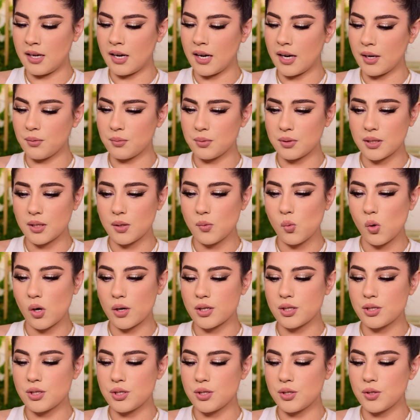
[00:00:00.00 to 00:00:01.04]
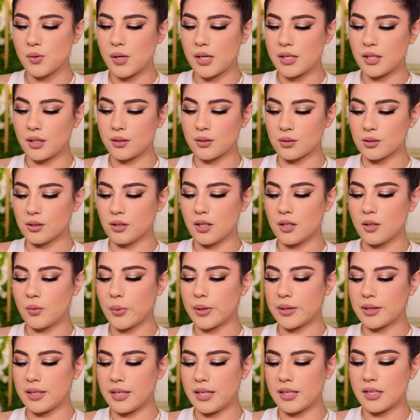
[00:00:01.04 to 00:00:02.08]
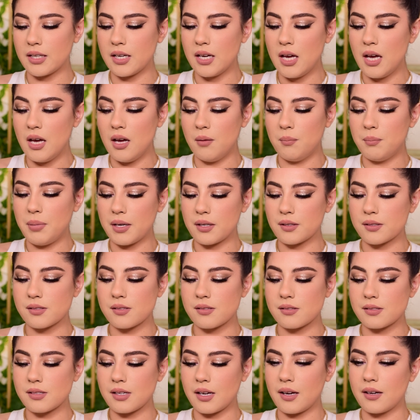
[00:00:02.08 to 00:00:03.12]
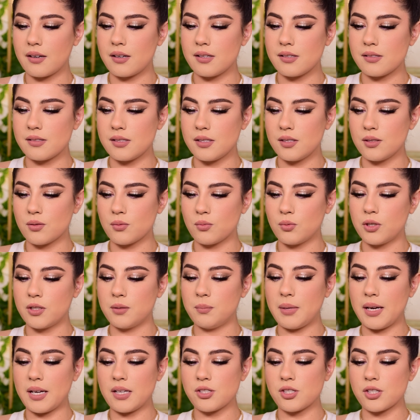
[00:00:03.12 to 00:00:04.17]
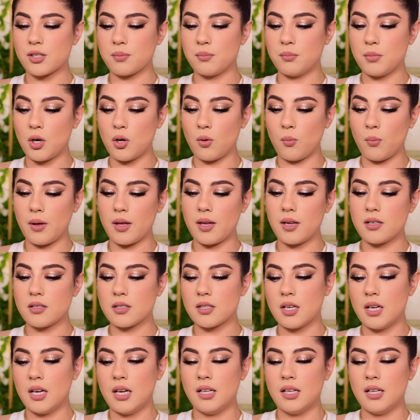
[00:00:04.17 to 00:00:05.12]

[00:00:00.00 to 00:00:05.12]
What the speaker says: I really want to do another look with like Better Society, Cedarwood, Magic Moment,